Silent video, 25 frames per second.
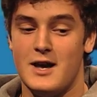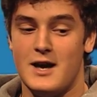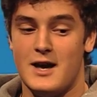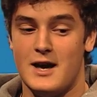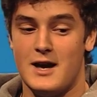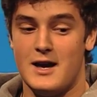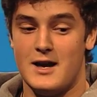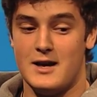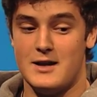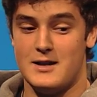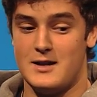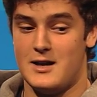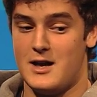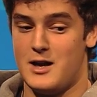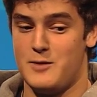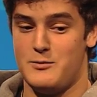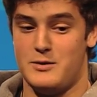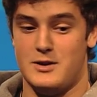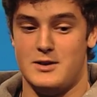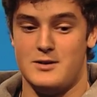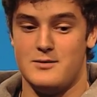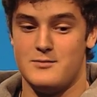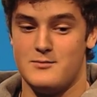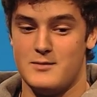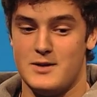And I
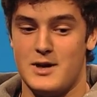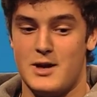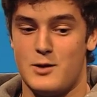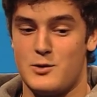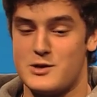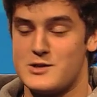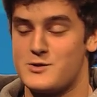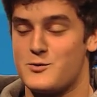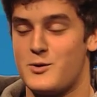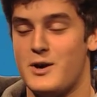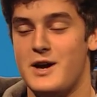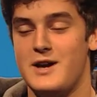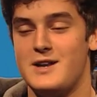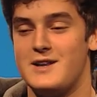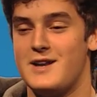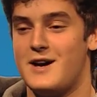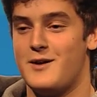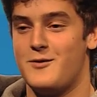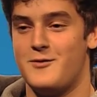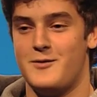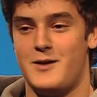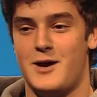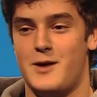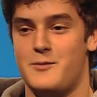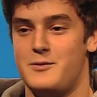mean, it was right.
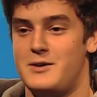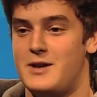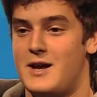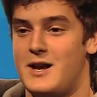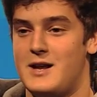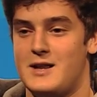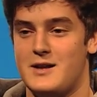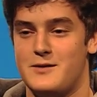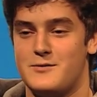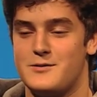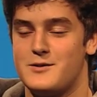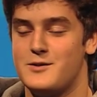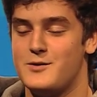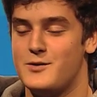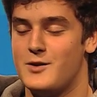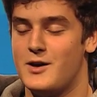I mean, I left.